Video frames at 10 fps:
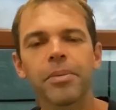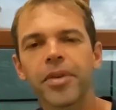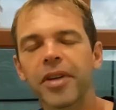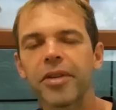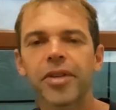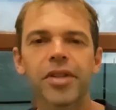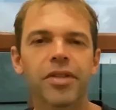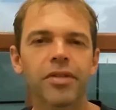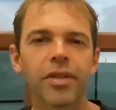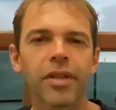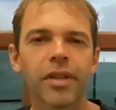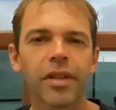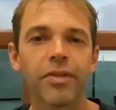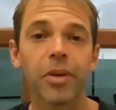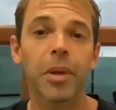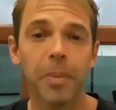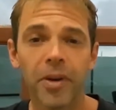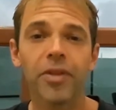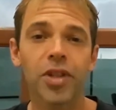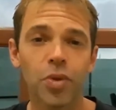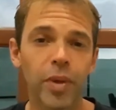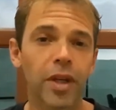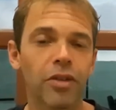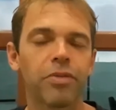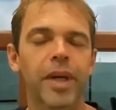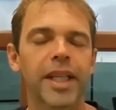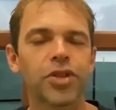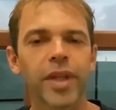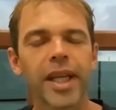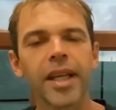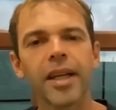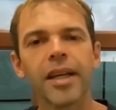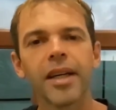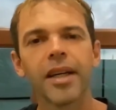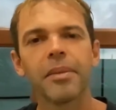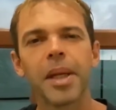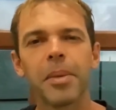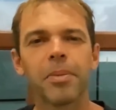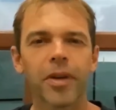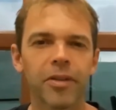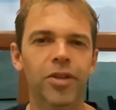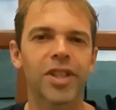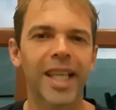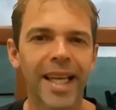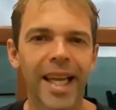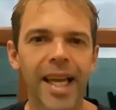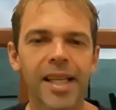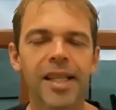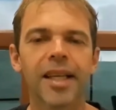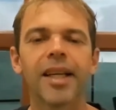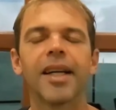previous uh, from the previous week of my training, maybe previous ten days.